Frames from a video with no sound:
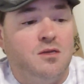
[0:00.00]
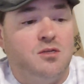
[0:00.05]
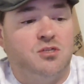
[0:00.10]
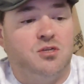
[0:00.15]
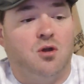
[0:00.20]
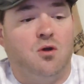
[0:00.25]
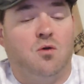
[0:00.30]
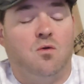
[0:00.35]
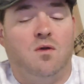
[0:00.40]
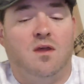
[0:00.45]

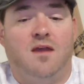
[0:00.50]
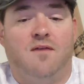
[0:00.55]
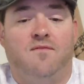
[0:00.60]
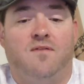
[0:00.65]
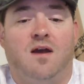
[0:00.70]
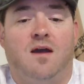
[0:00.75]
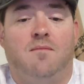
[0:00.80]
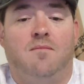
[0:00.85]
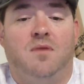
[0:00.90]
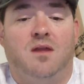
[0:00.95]
So
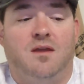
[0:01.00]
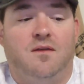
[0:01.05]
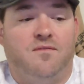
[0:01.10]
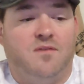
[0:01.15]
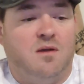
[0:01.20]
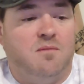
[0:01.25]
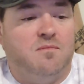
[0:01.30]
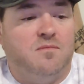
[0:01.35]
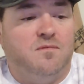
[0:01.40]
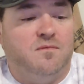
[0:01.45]
if
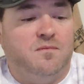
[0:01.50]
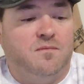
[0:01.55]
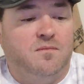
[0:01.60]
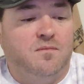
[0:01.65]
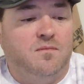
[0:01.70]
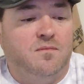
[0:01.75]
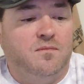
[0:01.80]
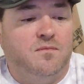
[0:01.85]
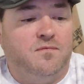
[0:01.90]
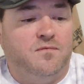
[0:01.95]
I'm
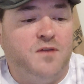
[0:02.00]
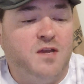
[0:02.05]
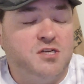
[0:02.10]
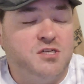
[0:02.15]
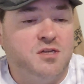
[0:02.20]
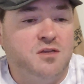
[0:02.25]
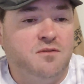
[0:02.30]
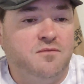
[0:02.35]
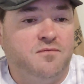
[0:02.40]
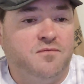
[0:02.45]

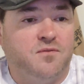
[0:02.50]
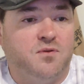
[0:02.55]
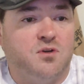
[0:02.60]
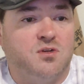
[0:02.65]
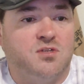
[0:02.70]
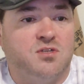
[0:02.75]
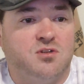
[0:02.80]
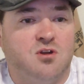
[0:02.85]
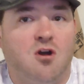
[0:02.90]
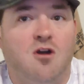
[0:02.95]
fishing
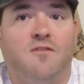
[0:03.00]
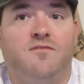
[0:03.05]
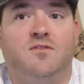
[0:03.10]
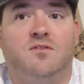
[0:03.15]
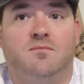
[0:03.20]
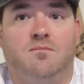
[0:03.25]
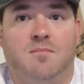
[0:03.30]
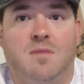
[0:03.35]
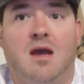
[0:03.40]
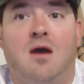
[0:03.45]
for
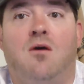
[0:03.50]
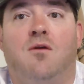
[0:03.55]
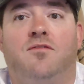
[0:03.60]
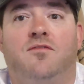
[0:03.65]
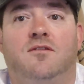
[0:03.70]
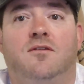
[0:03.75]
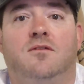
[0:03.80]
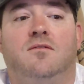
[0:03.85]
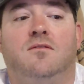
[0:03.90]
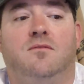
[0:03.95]

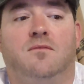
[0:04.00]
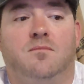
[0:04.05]
soft-mouthed